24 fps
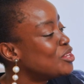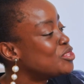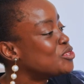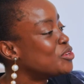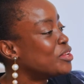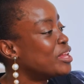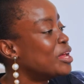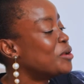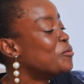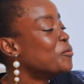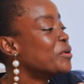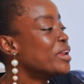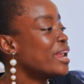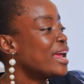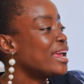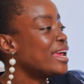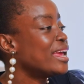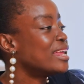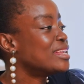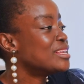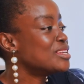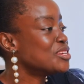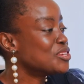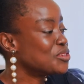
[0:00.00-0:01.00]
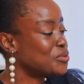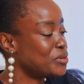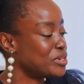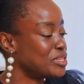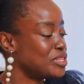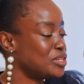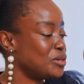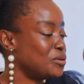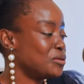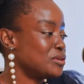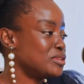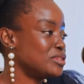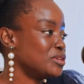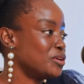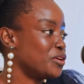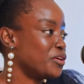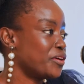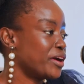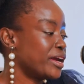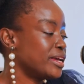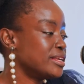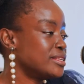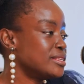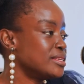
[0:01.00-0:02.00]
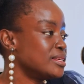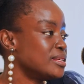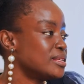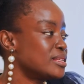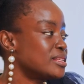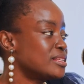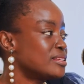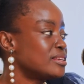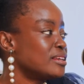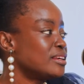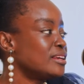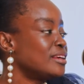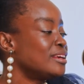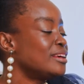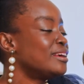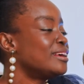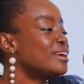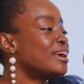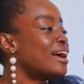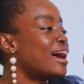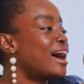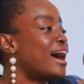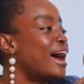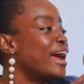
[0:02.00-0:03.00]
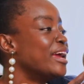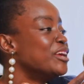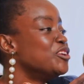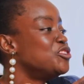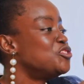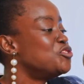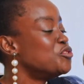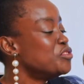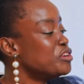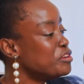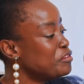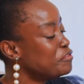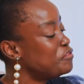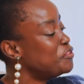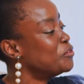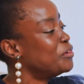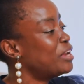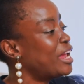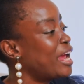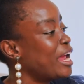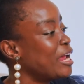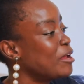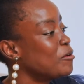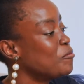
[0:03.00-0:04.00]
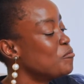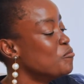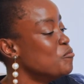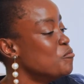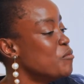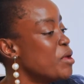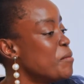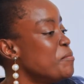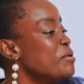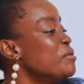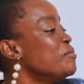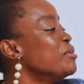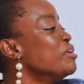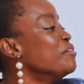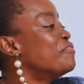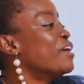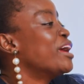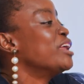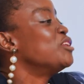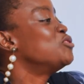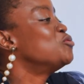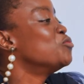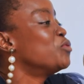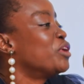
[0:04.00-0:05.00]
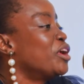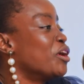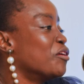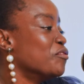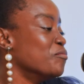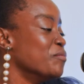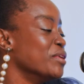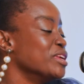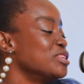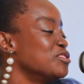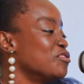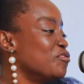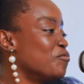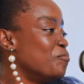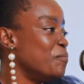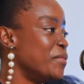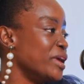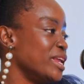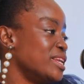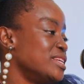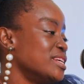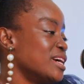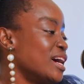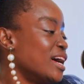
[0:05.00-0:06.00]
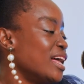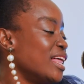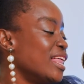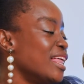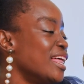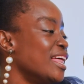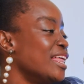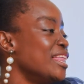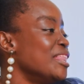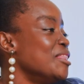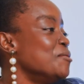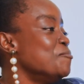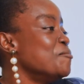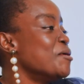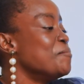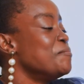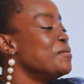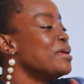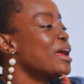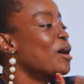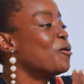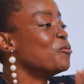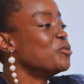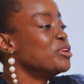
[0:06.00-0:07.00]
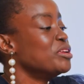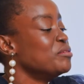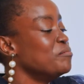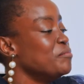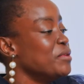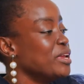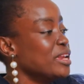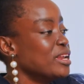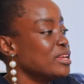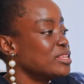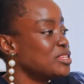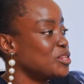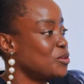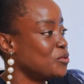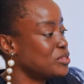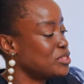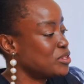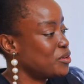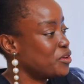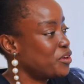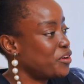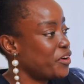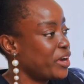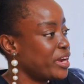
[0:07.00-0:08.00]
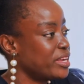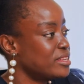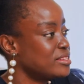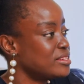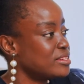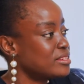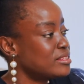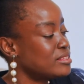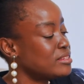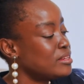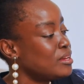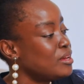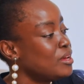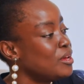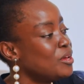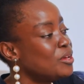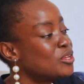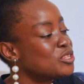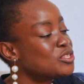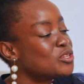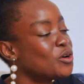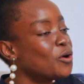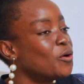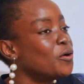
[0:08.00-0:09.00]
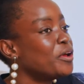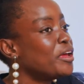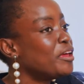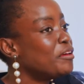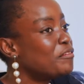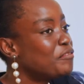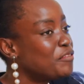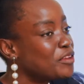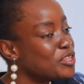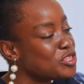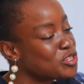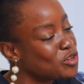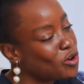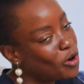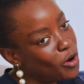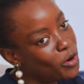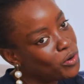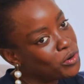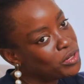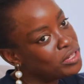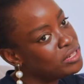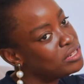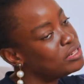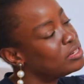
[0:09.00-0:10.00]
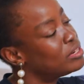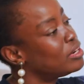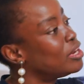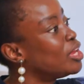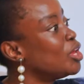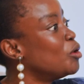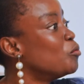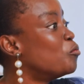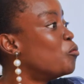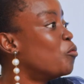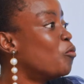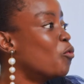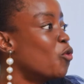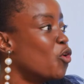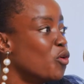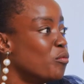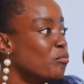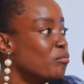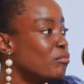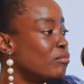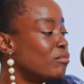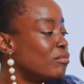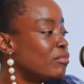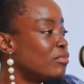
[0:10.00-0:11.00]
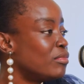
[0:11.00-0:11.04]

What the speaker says: so that when I get into a sickle cell crisis, I shouldn't feel like maybe if I took care of myself better, maybe I wouldn't be in a sickle cell crisis. So if it's cold, keep warm.